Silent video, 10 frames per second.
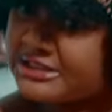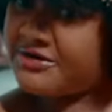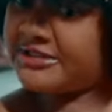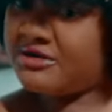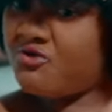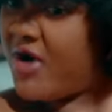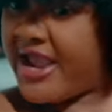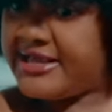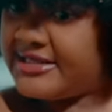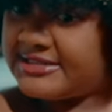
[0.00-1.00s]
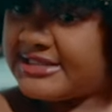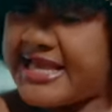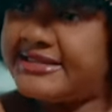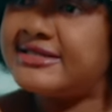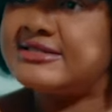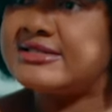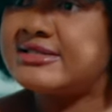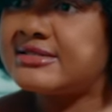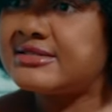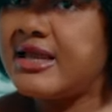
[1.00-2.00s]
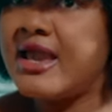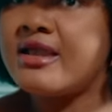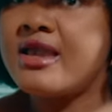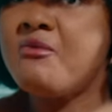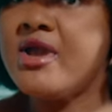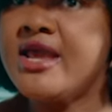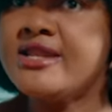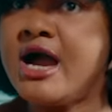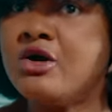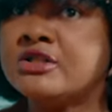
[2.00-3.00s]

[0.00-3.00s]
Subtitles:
the reason why he's like this. Eh? Kemwenye na